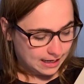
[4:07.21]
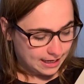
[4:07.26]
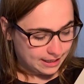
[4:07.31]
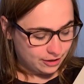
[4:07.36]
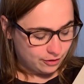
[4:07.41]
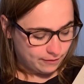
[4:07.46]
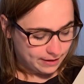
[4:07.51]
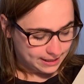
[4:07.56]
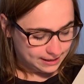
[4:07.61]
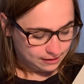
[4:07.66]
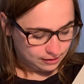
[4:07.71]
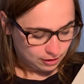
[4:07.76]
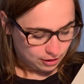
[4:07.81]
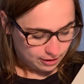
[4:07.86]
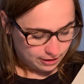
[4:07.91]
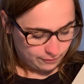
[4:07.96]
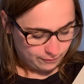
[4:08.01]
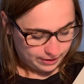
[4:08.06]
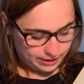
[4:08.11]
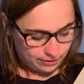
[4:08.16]
I know I
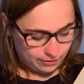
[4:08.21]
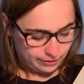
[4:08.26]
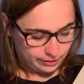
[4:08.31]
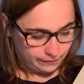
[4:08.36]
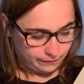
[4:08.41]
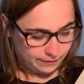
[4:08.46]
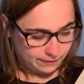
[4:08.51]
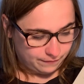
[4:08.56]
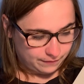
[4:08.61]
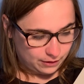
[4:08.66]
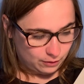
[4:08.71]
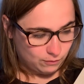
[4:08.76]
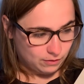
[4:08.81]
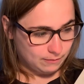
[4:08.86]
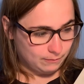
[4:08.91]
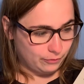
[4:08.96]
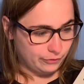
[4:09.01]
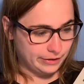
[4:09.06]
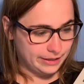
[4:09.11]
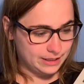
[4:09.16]
started with those
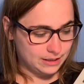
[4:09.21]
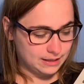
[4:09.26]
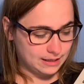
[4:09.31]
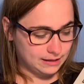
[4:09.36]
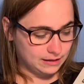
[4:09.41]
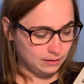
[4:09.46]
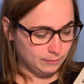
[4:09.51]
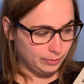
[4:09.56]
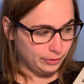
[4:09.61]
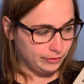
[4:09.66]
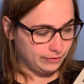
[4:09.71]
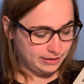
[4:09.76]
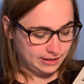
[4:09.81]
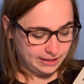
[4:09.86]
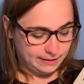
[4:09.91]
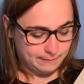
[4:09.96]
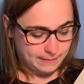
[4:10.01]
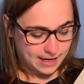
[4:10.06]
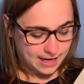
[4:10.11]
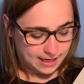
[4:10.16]
51 points that the blue
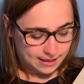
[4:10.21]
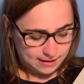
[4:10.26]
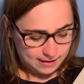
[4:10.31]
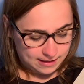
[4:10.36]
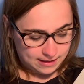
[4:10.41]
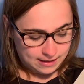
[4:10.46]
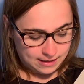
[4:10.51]
team had.